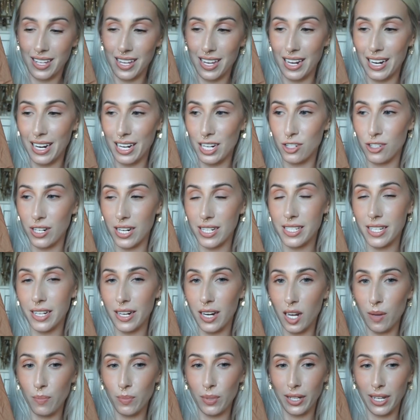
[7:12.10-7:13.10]
can I dress it
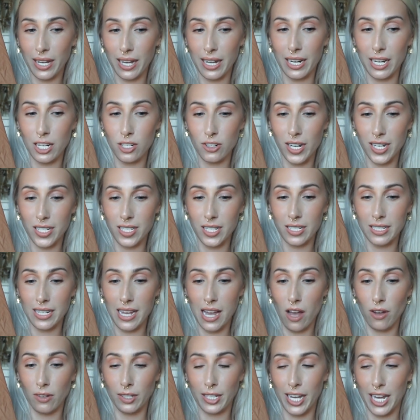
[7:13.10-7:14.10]
up or can I dress it
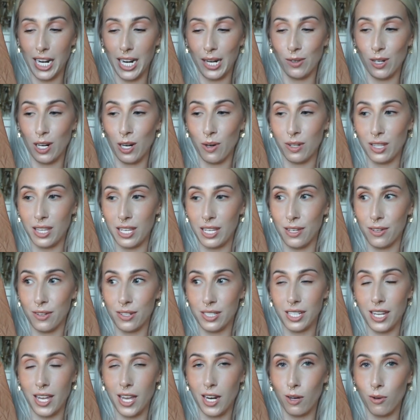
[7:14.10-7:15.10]
down? Can I wear it with
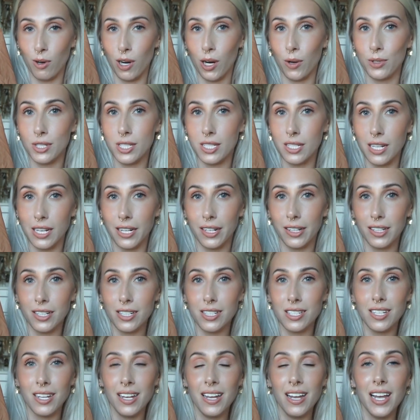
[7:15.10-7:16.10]
heels? Can I wear it with
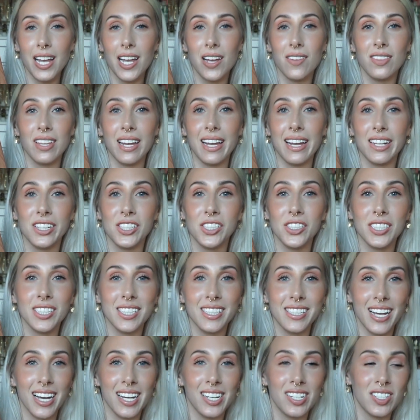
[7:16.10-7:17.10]
sneakers? If the answer
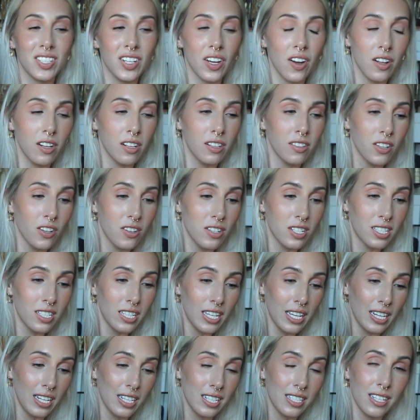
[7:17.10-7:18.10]
is yes to all of those
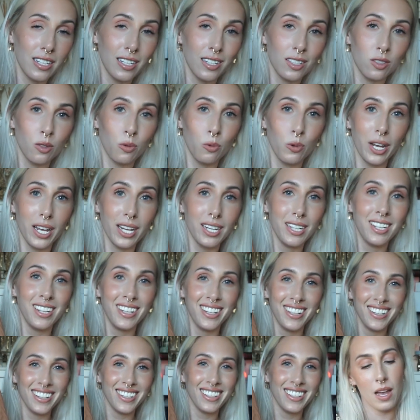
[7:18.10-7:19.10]
things, then it's a win.
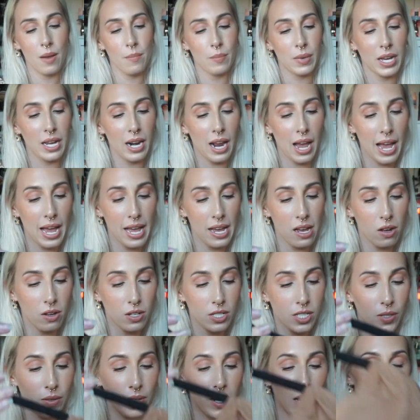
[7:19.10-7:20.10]
But I
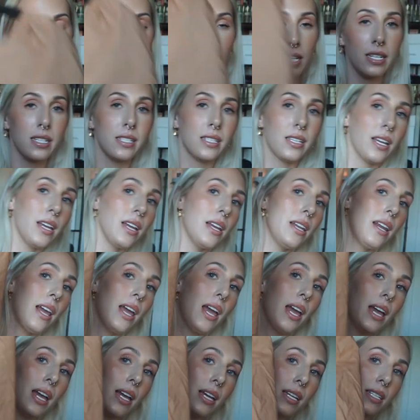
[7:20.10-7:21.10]
also got this in
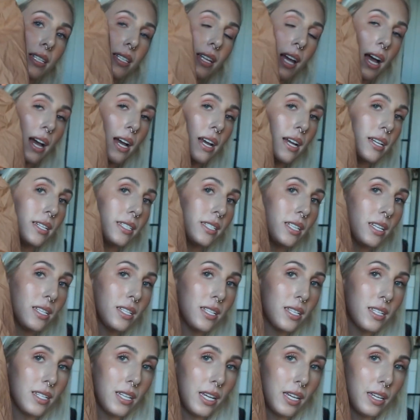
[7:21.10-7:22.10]
a size
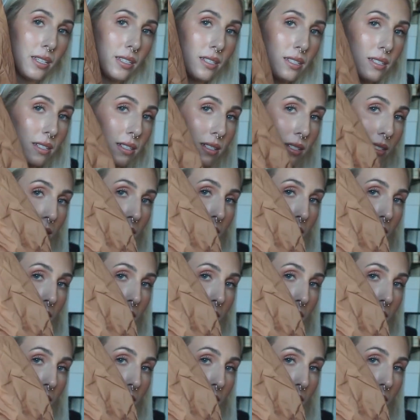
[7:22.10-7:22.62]
six.